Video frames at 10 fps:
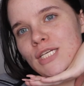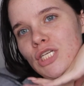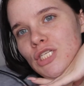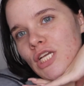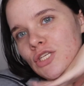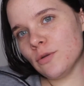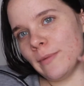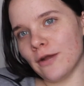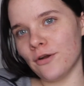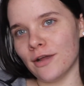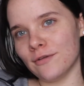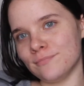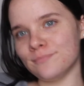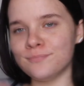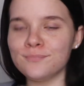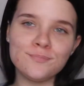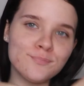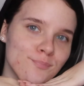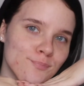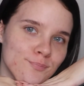She changed her background.
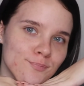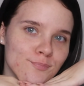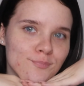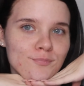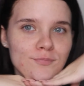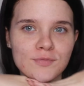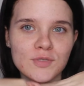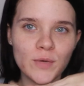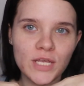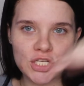Squeaky